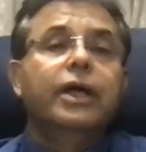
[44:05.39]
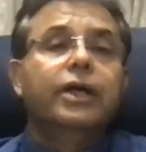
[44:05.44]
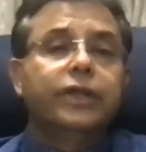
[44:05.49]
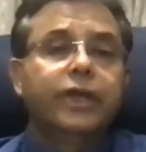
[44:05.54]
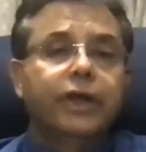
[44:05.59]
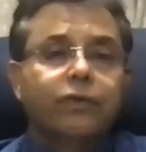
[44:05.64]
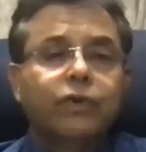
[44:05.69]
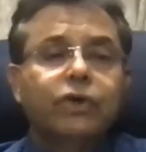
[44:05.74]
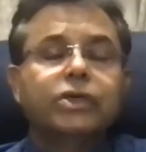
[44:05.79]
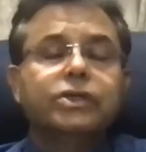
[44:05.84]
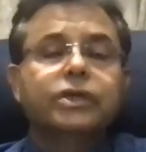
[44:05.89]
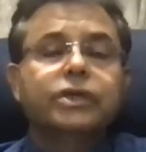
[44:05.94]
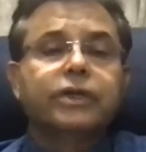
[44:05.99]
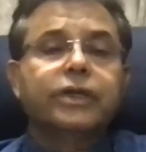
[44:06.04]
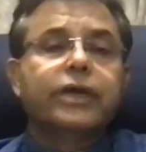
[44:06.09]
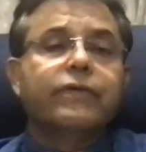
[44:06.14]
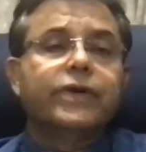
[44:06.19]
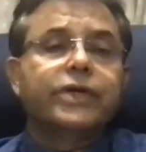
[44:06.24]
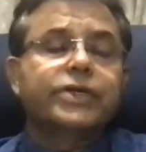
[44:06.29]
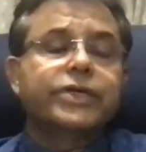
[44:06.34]
There
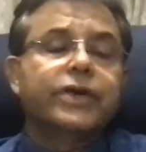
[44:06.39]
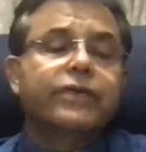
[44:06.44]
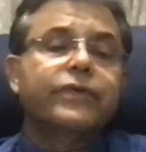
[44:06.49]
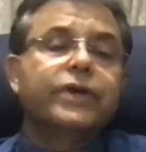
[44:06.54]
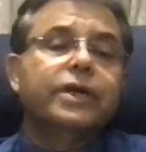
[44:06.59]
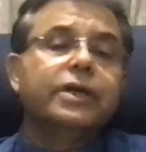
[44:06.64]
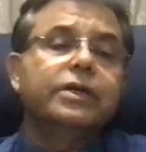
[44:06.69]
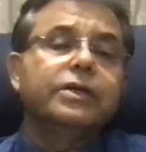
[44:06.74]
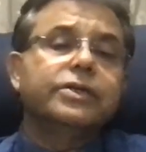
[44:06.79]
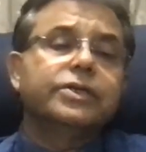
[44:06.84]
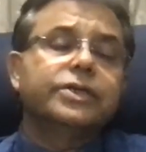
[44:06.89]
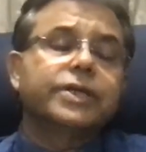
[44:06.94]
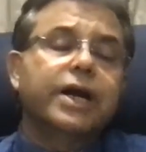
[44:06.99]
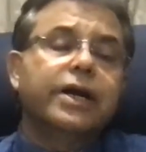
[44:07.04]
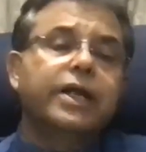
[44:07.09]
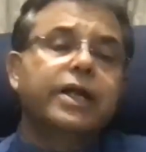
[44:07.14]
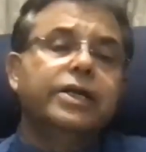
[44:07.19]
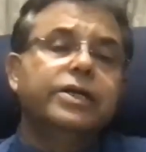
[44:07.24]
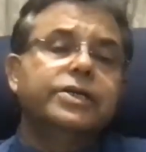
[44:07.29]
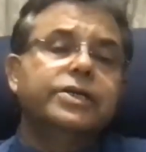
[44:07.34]
were several
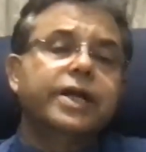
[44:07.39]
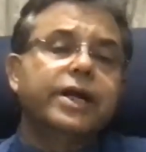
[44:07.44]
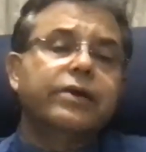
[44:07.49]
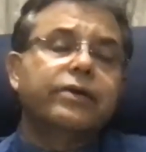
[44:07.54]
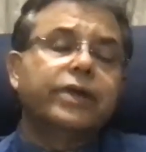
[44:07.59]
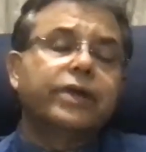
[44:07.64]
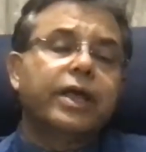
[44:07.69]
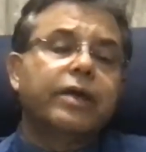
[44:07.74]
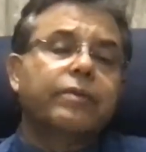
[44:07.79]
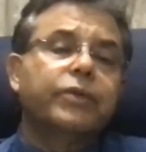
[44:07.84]
studies that